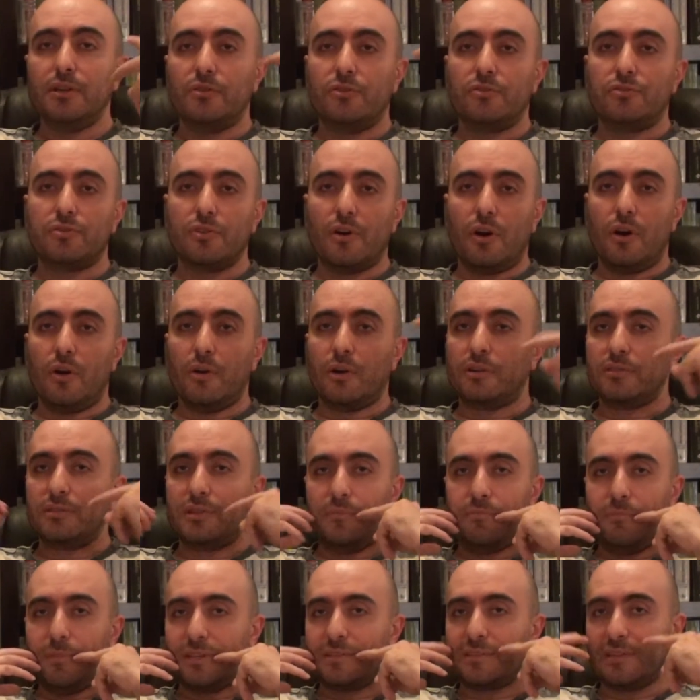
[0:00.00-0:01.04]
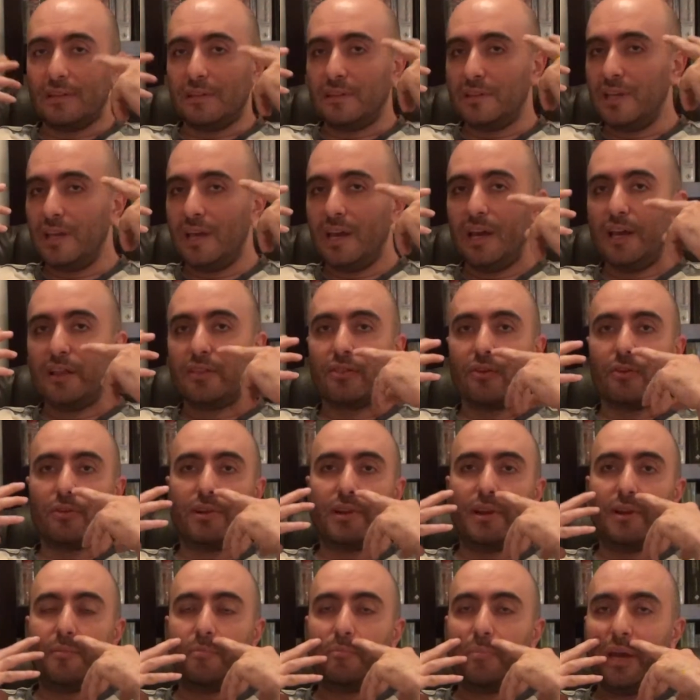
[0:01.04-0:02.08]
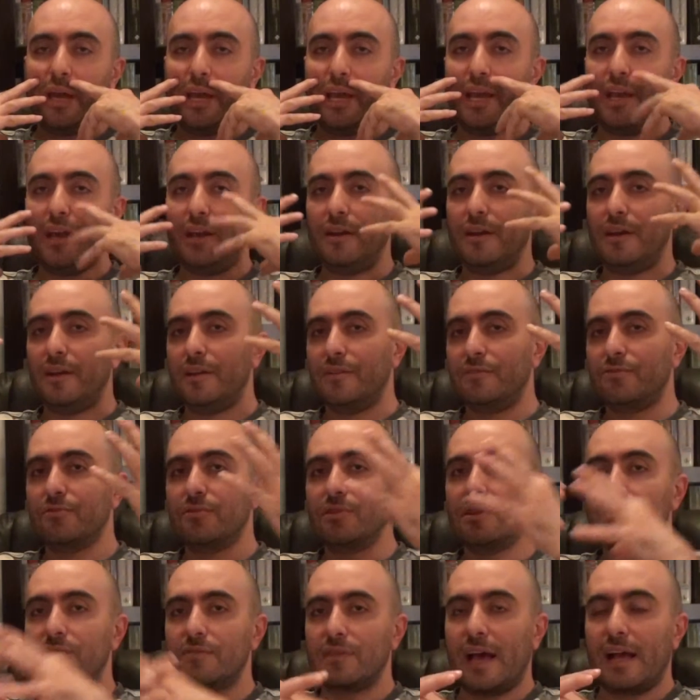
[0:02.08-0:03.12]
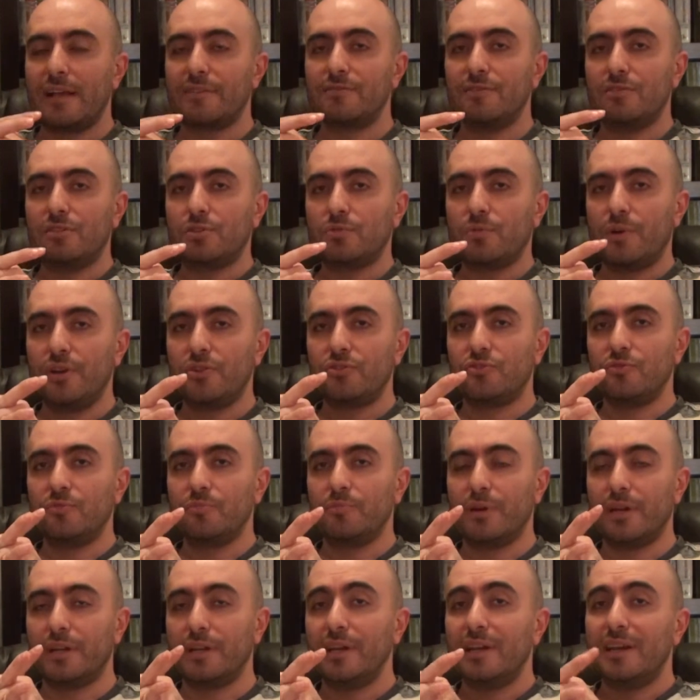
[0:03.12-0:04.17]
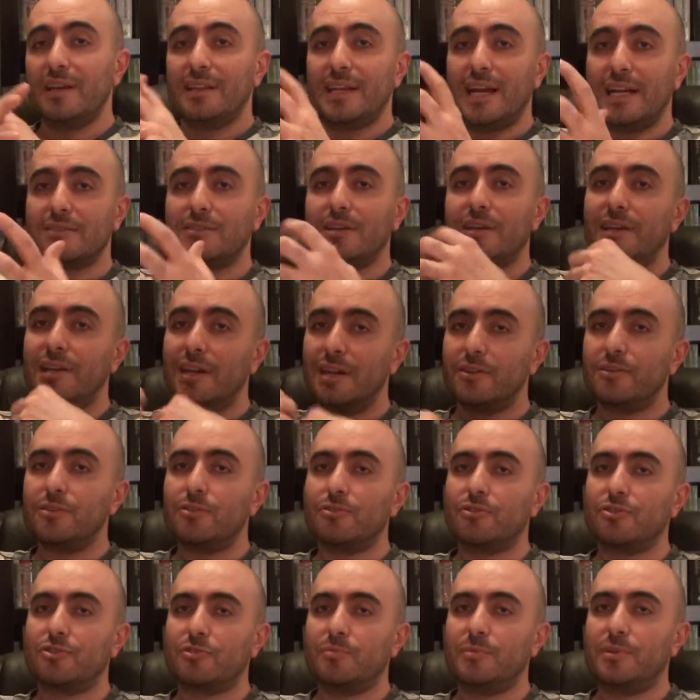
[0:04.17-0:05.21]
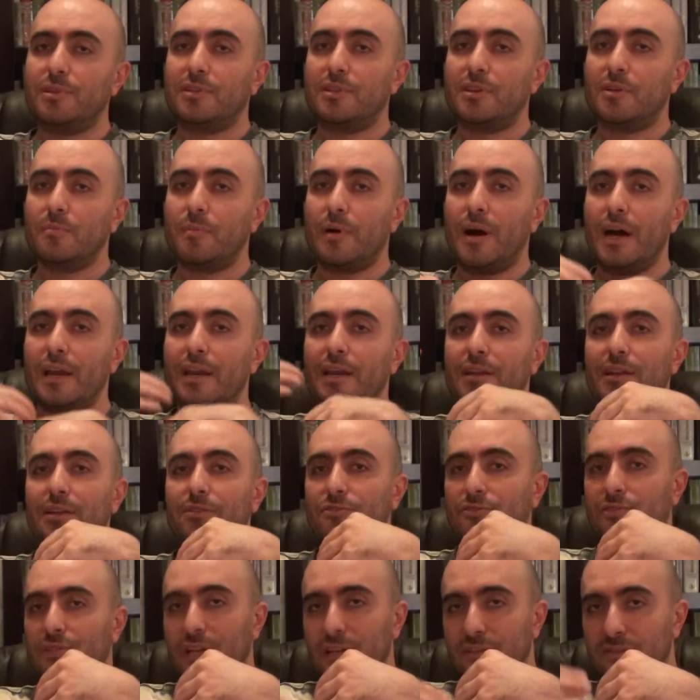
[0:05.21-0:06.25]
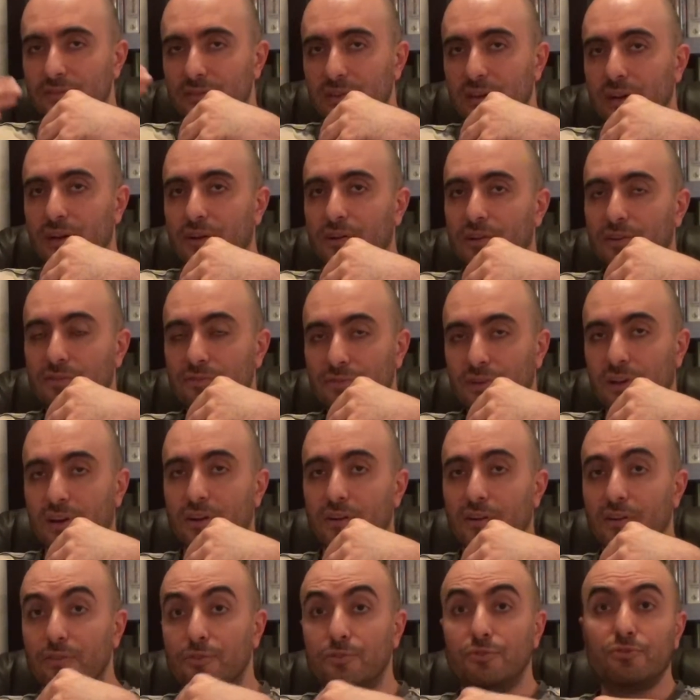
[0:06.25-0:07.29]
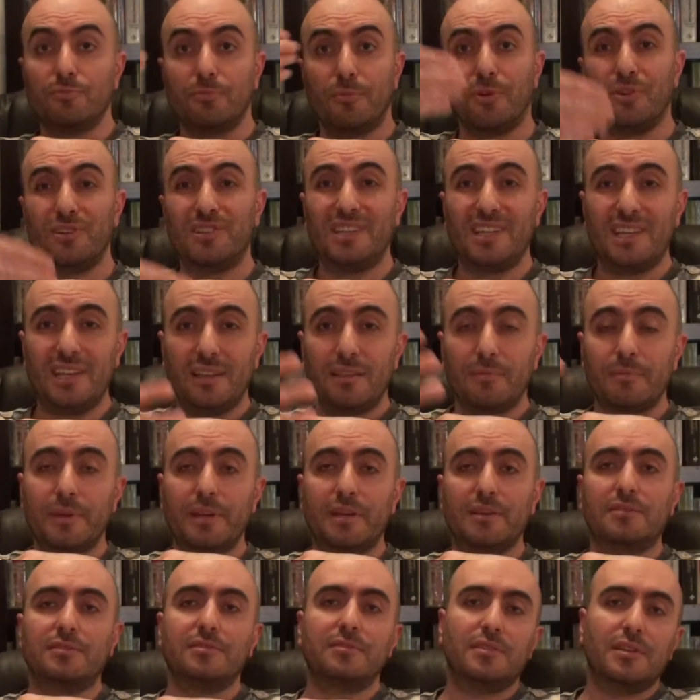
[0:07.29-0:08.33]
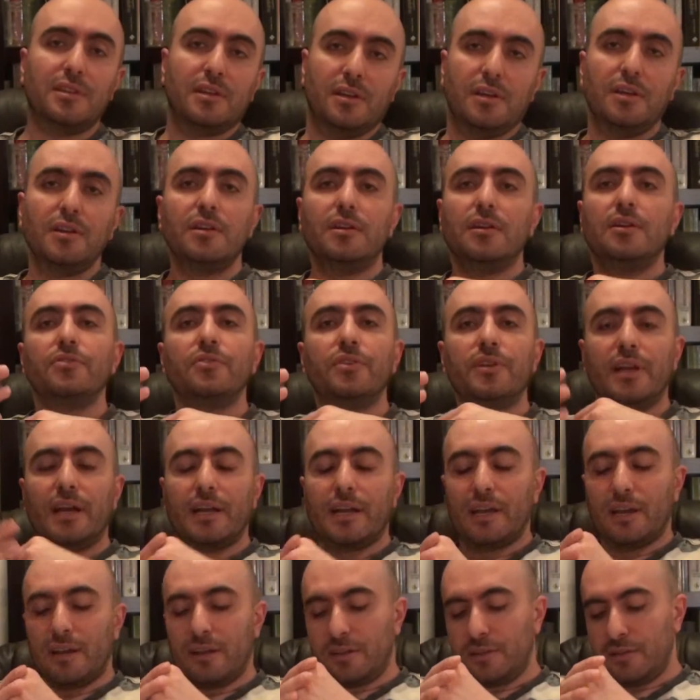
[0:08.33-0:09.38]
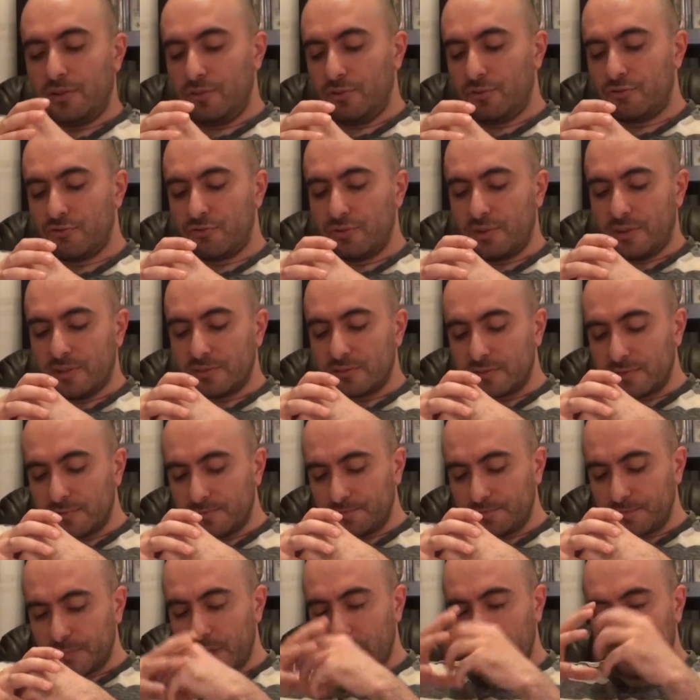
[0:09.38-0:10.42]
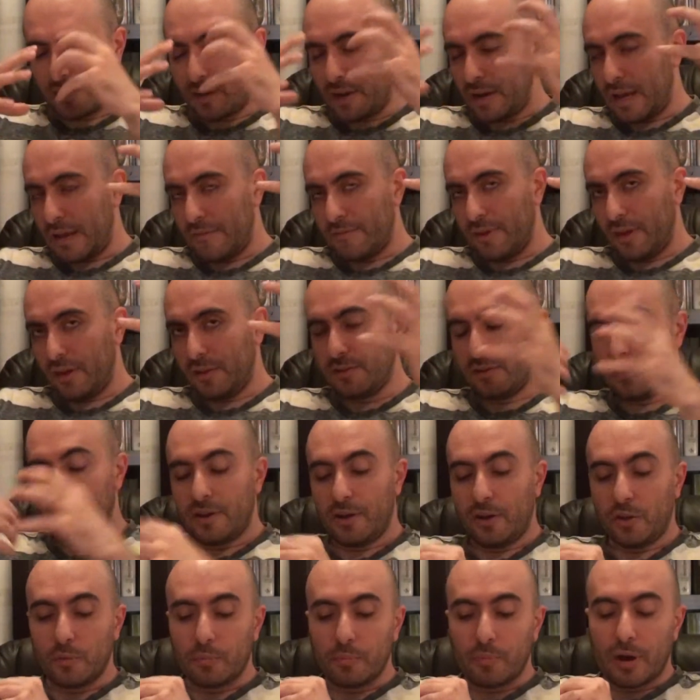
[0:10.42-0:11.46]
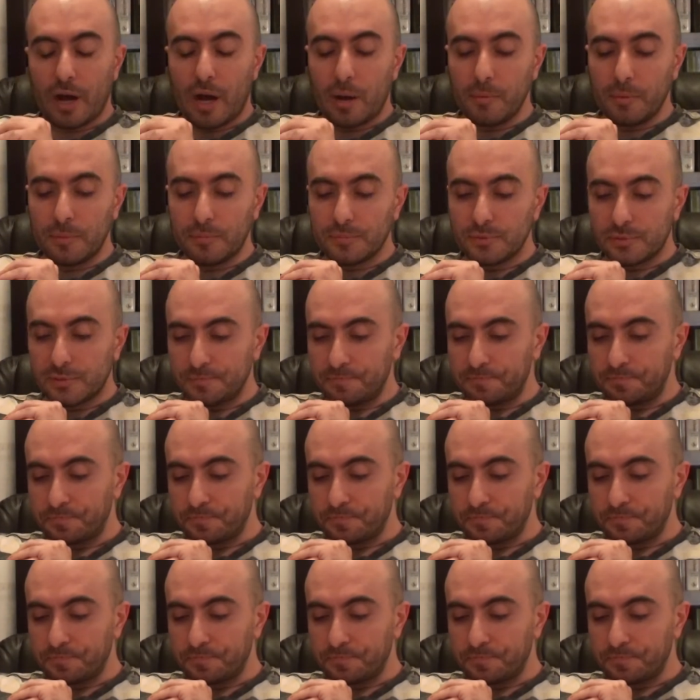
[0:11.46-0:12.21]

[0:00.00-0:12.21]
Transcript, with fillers: So, because they're missing teeth, or they're in pain, and it's a really sad situation, but that's how you get nourishment into the body, and they just get sicker and sicker and lose more teeth because they're not getting the nutrients, and now they're having other health problems.